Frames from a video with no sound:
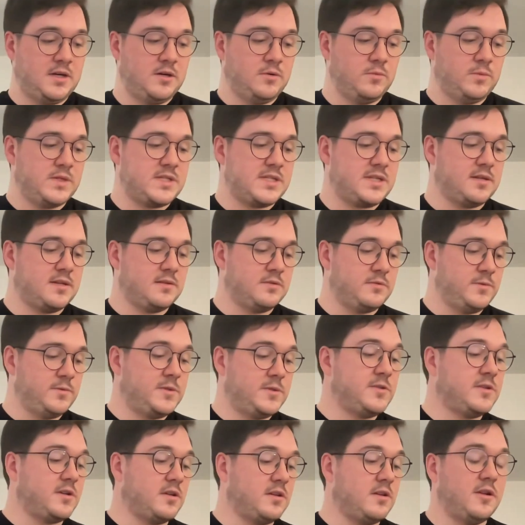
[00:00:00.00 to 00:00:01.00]
We
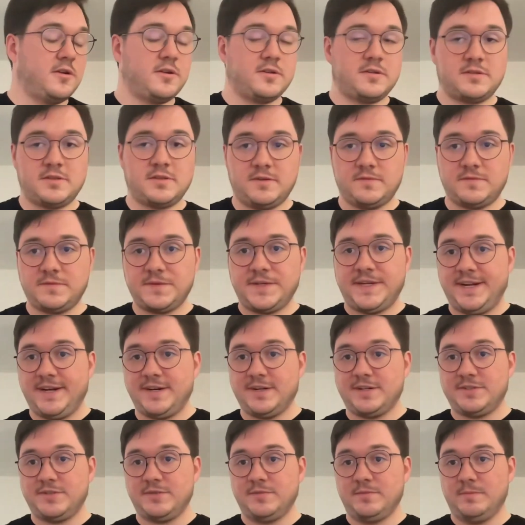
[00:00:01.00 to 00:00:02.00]
took a lot of care
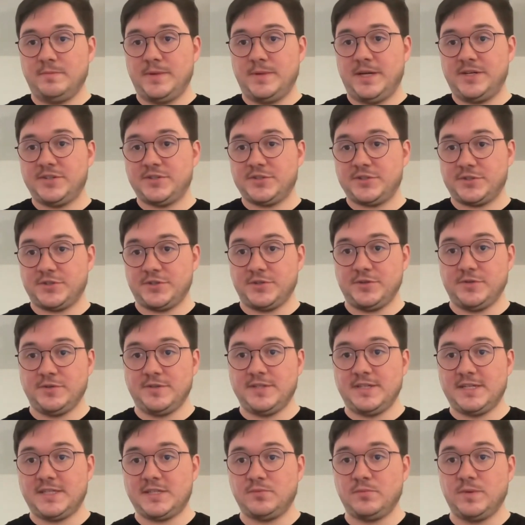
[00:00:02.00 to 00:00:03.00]
to make sure
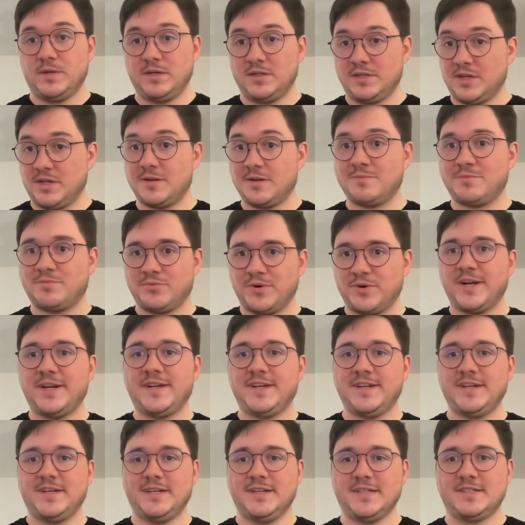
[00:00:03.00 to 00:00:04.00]
that we're not
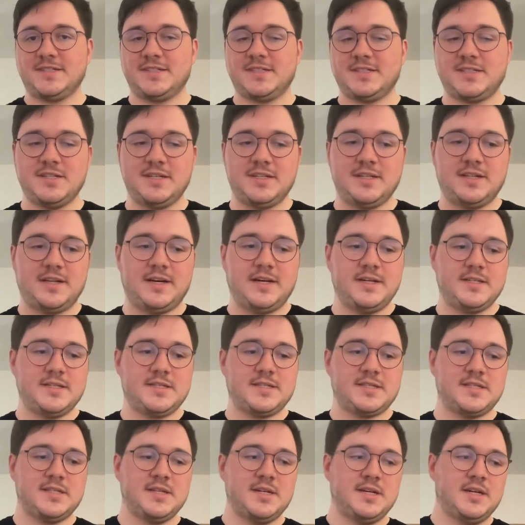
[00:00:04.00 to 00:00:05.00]
breaking existing
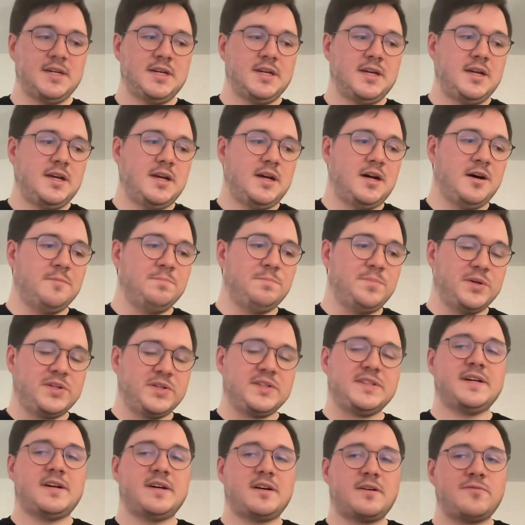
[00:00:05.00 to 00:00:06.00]
clients. But
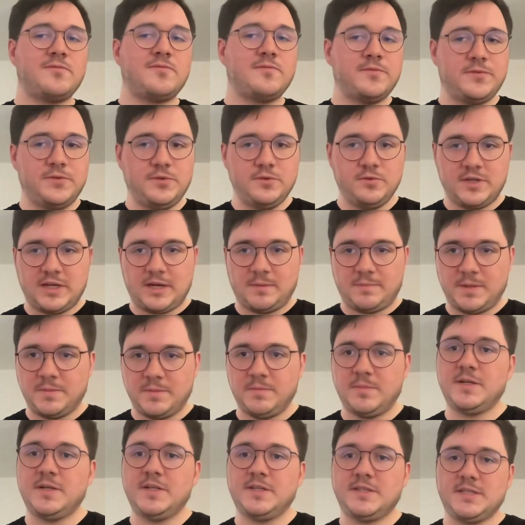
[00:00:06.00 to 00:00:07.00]
there are few
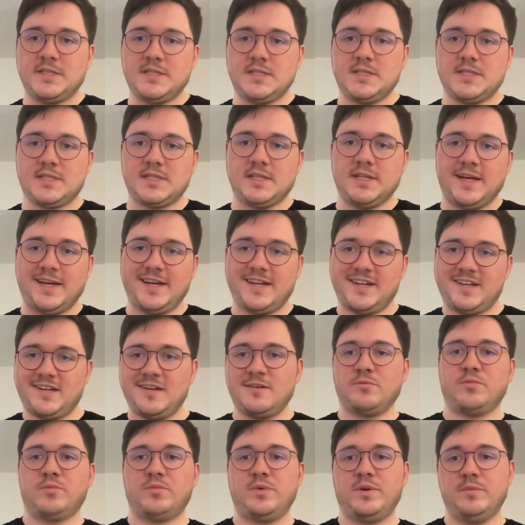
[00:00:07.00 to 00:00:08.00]
capabilities like
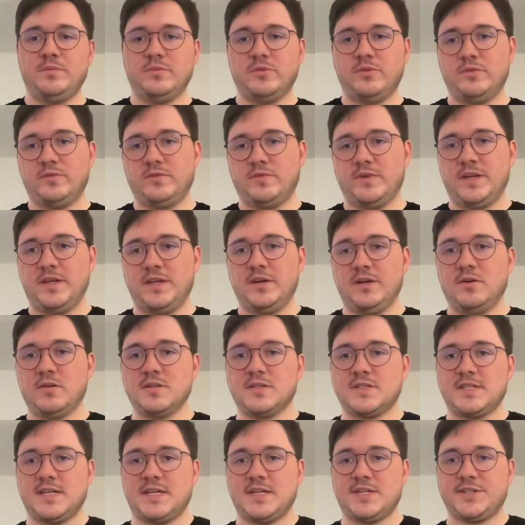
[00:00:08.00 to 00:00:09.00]
removing old
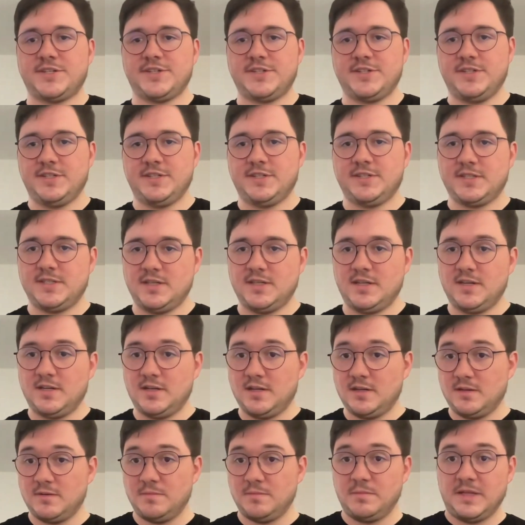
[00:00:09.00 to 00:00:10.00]
sessions,
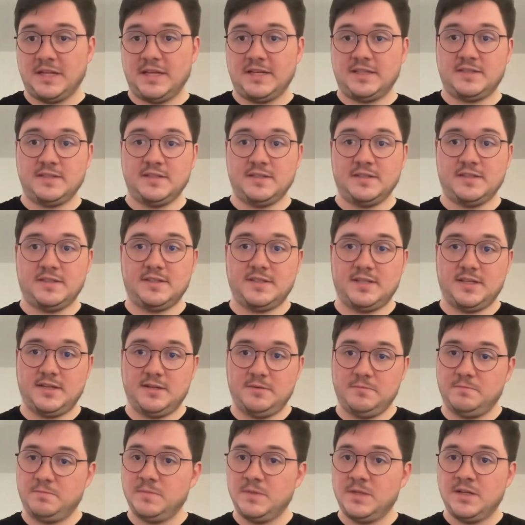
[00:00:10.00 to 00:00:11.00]
like
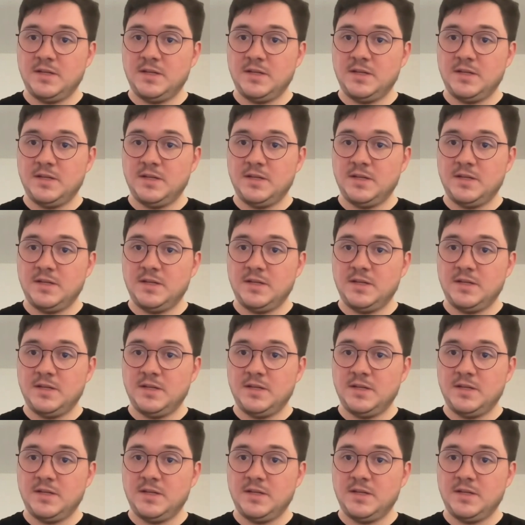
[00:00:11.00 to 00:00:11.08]
deleting